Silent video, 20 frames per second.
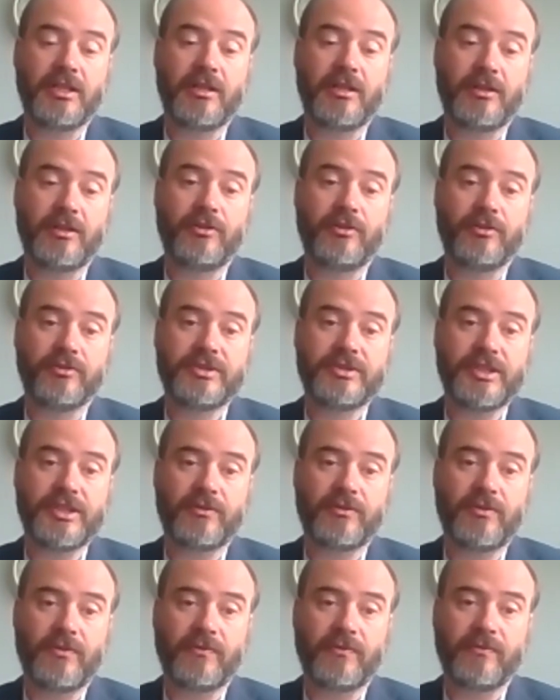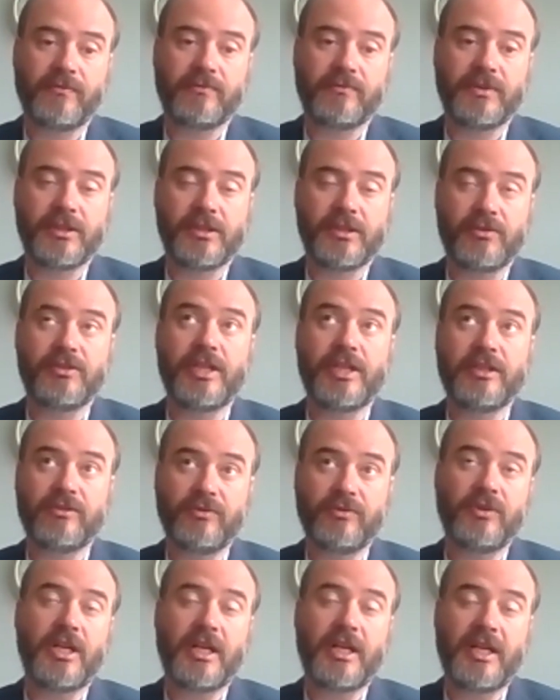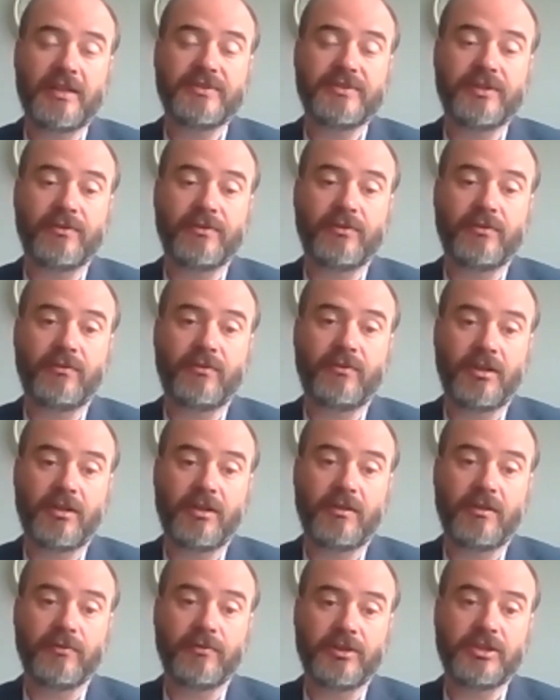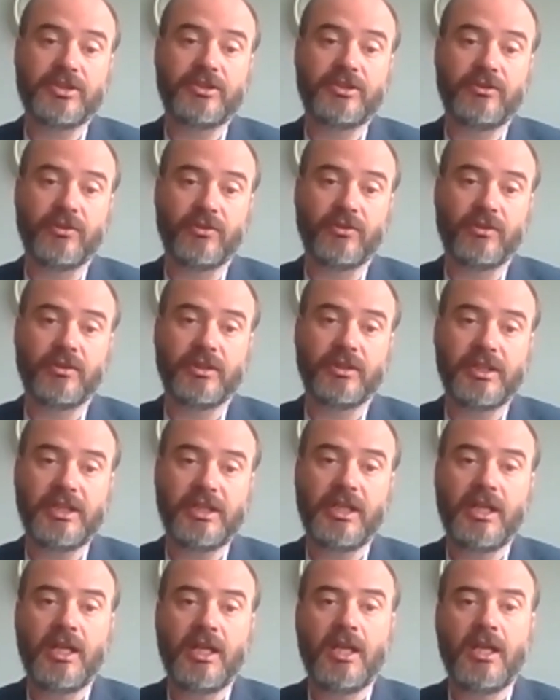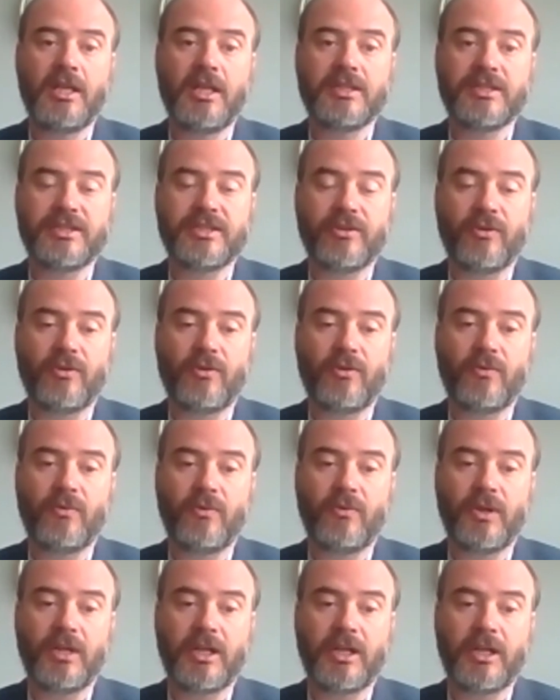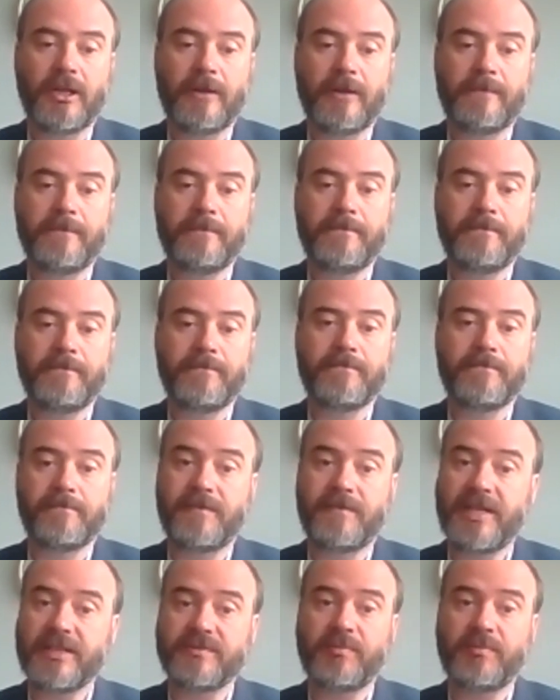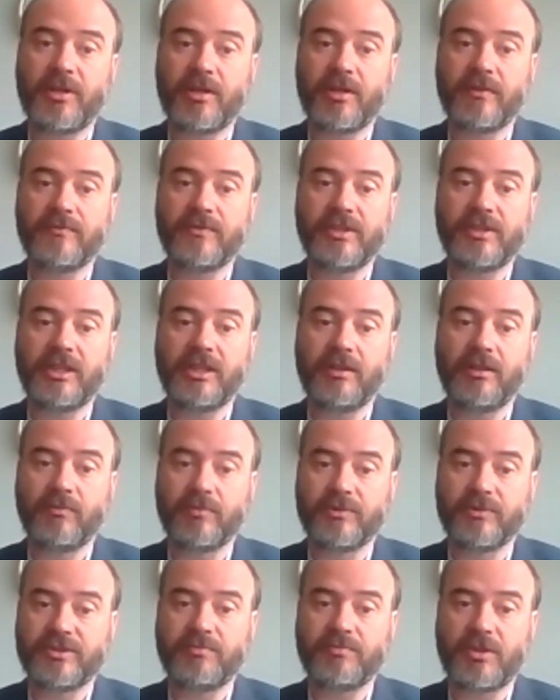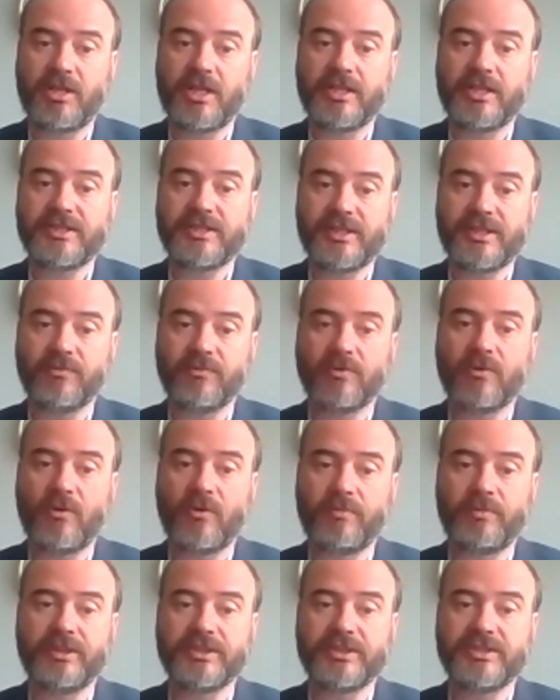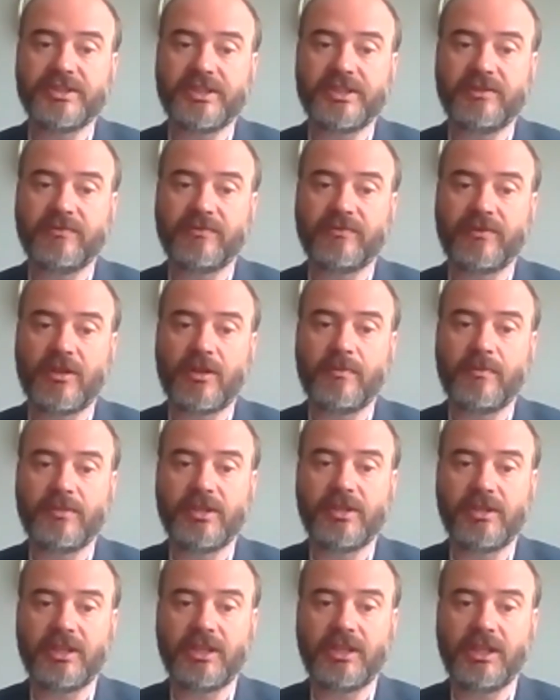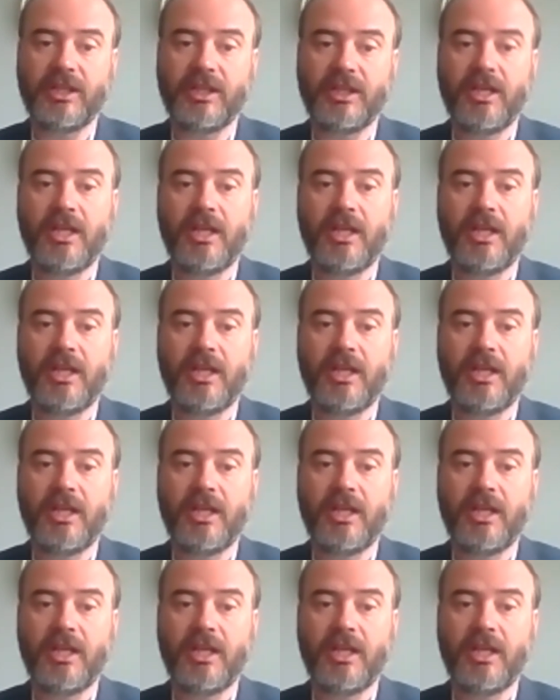under cell that do not have cell coverage currently. So that's part of the response that we're hoping to see from the